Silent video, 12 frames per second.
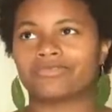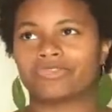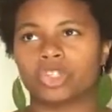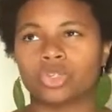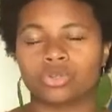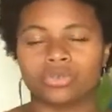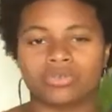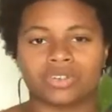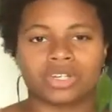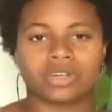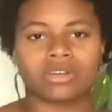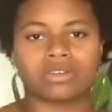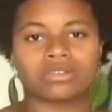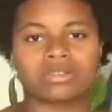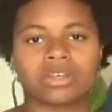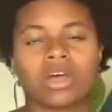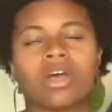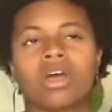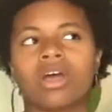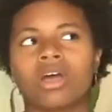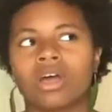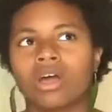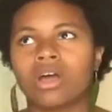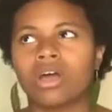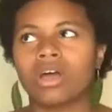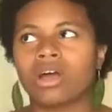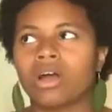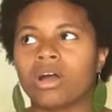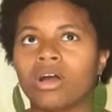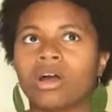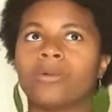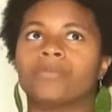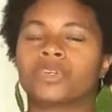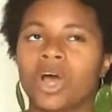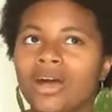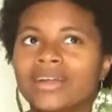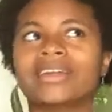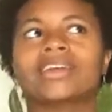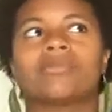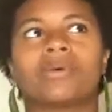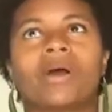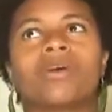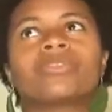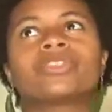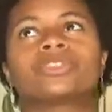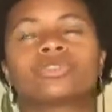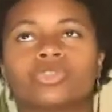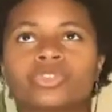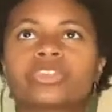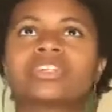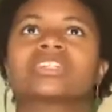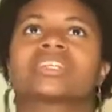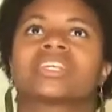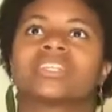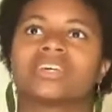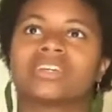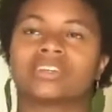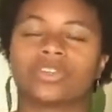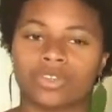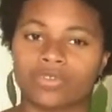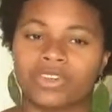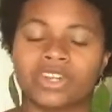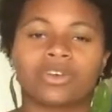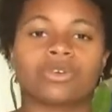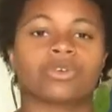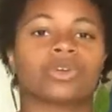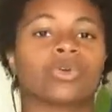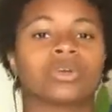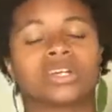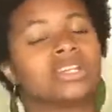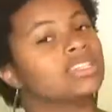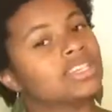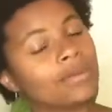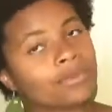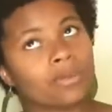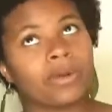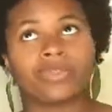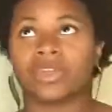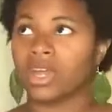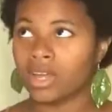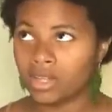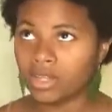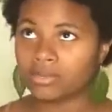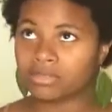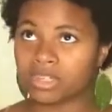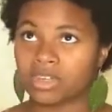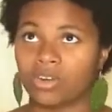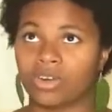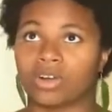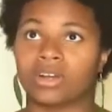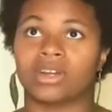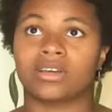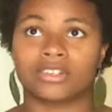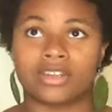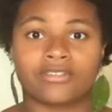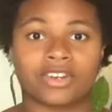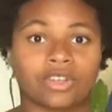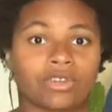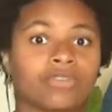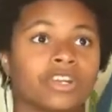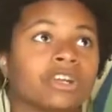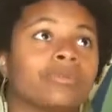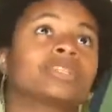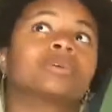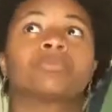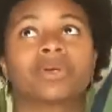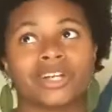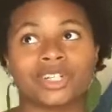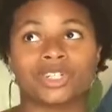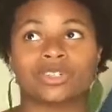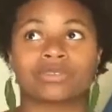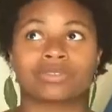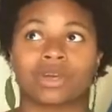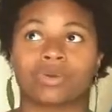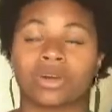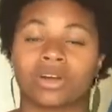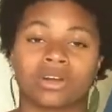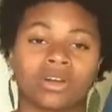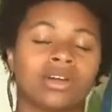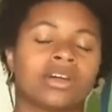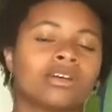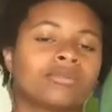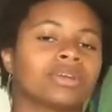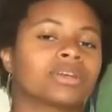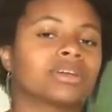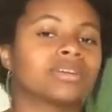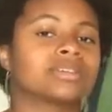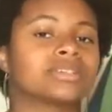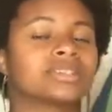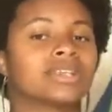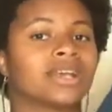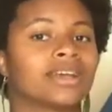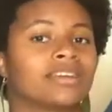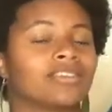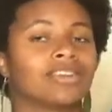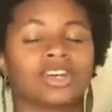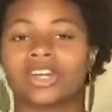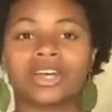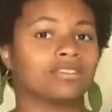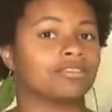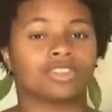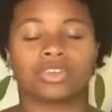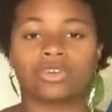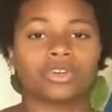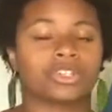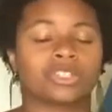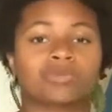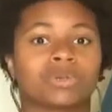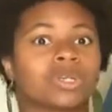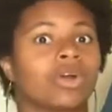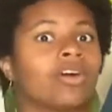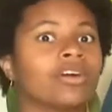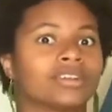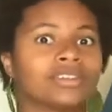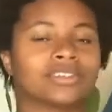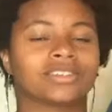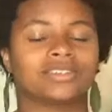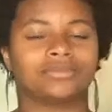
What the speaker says: 2 videos of talking about the sutras, and then another video going in depth about the 8 limbs of yoga, and I also have another video about the branches of yoga, because again, yoga is beyond,